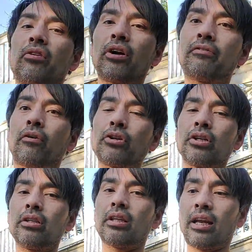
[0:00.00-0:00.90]
very
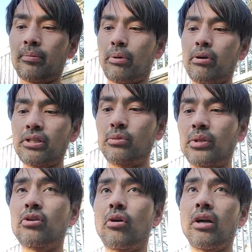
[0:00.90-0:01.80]
fortunate that I can process
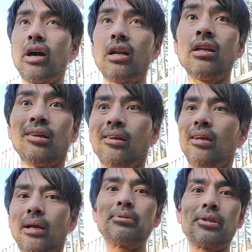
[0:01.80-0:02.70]
what's going on
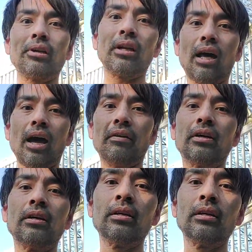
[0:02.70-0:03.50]
and I'm still alive.